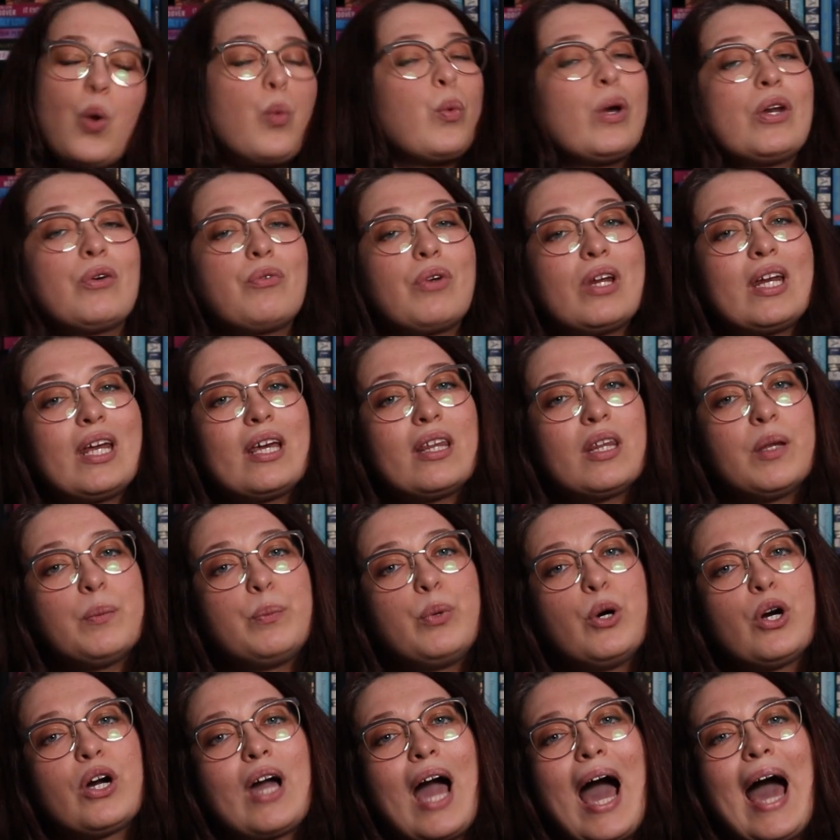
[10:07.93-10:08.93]
When reading the
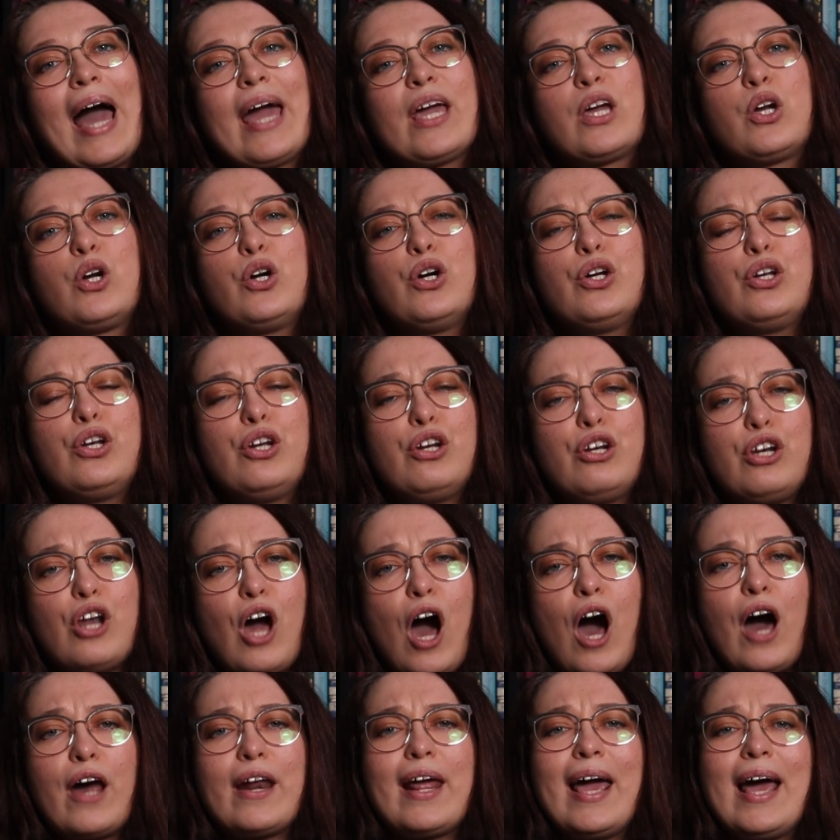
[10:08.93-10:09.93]
book, I could
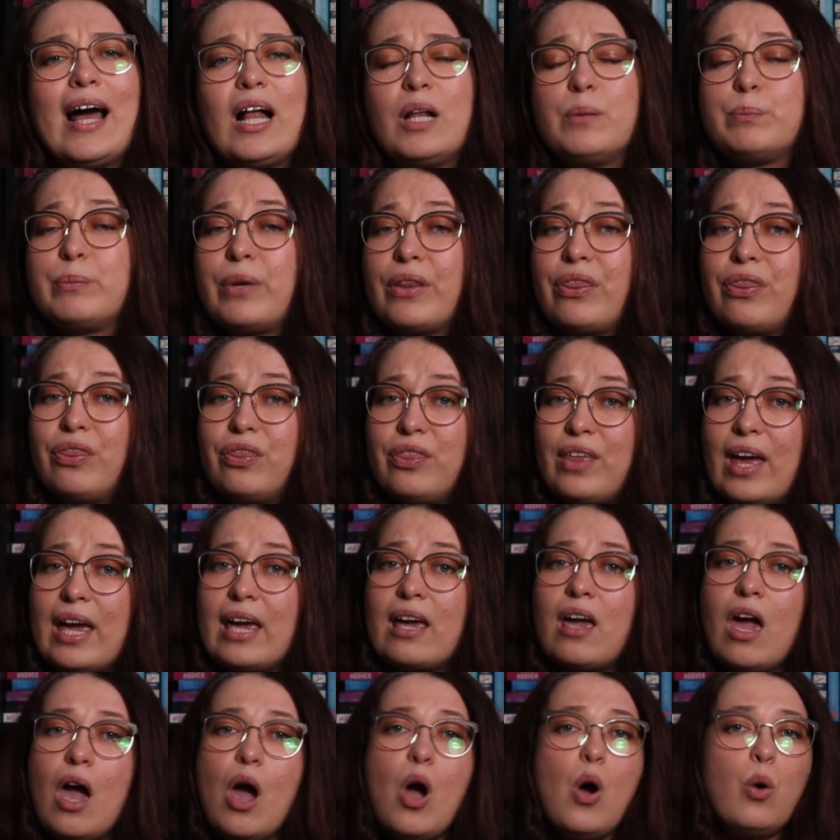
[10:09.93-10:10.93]
not help but
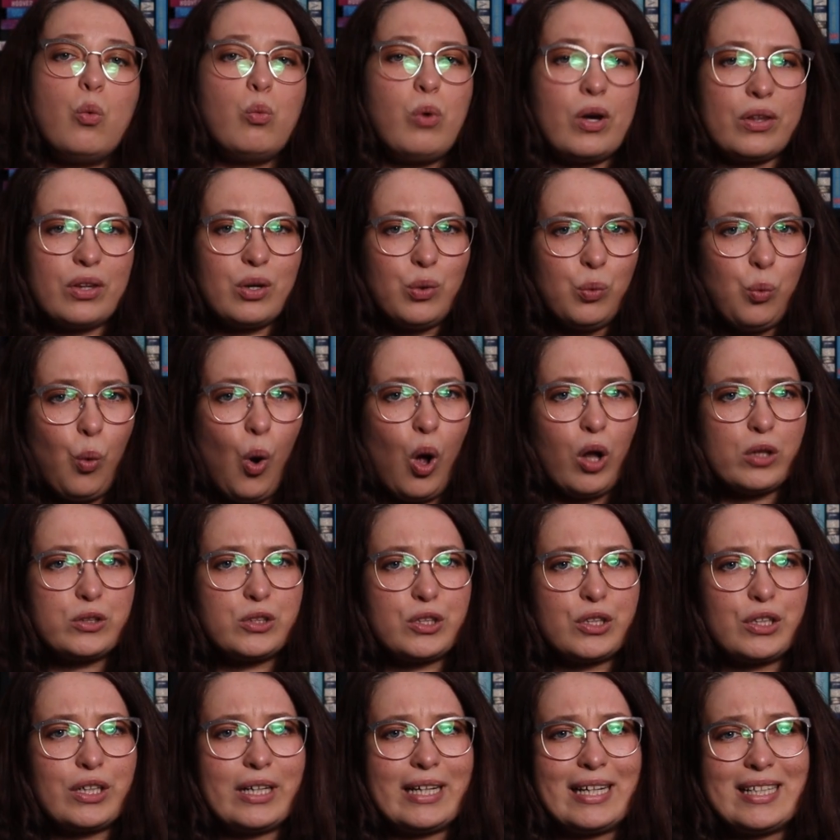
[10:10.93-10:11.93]
think whether
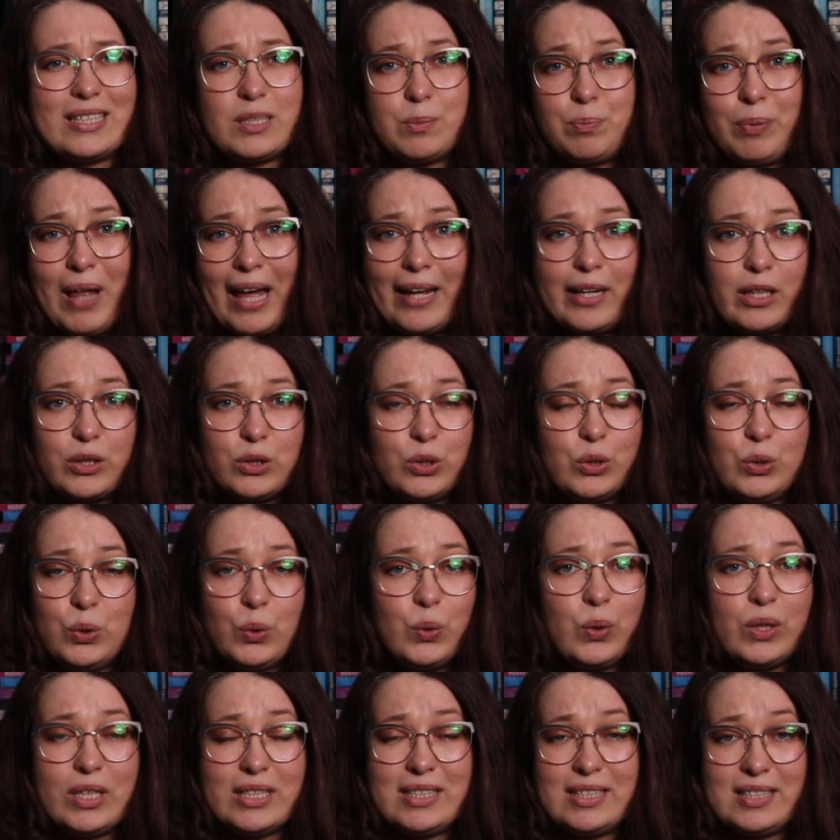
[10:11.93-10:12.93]
Walter is planning to
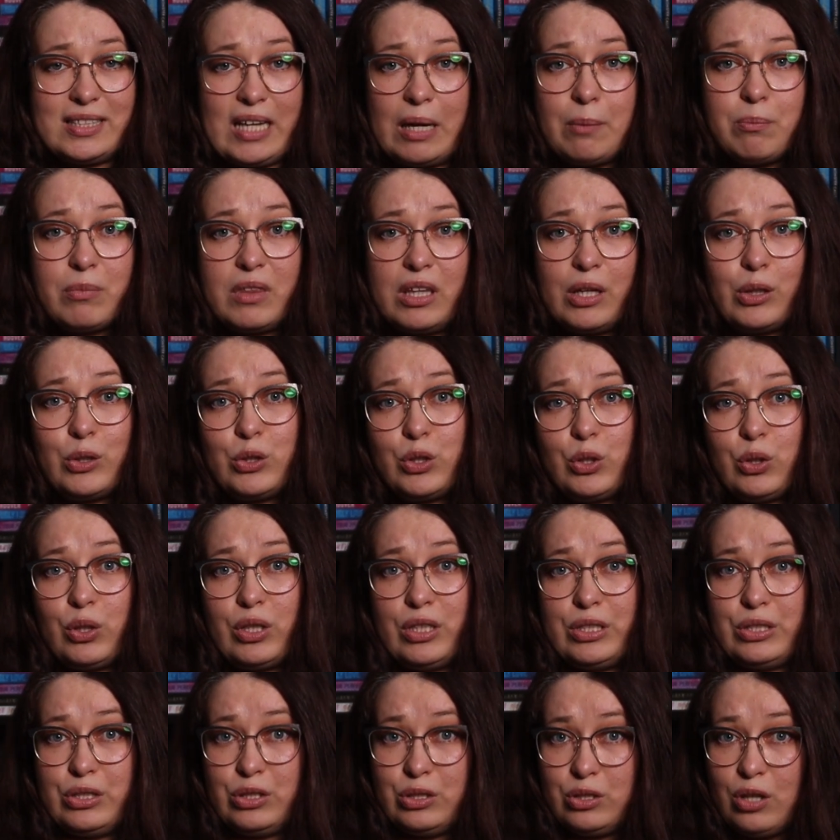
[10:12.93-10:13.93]
do the same thing to
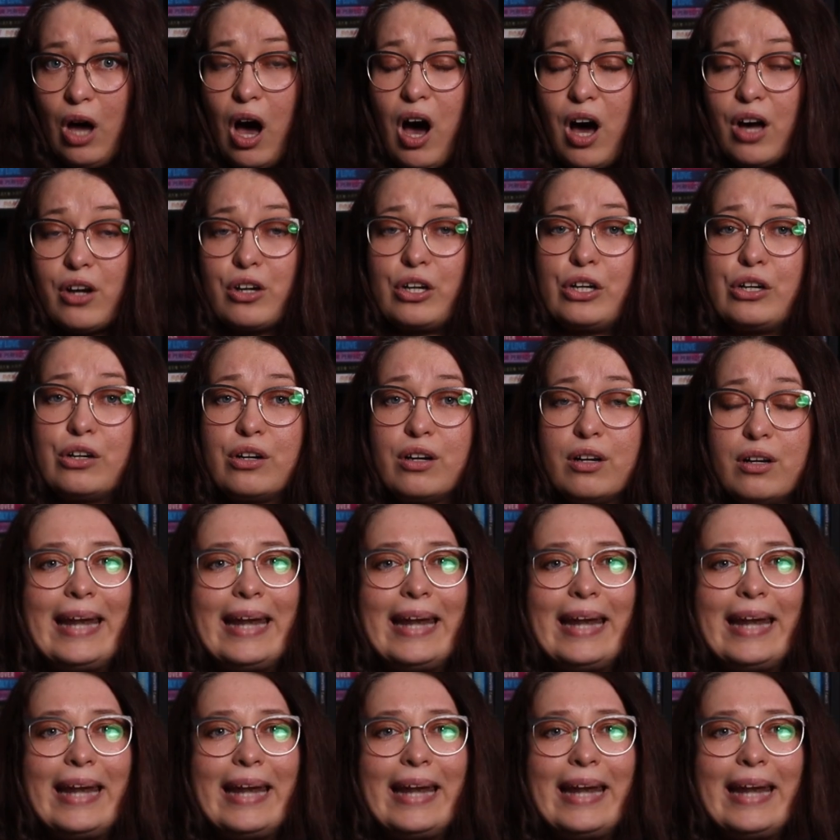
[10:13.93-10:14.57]
his daughter.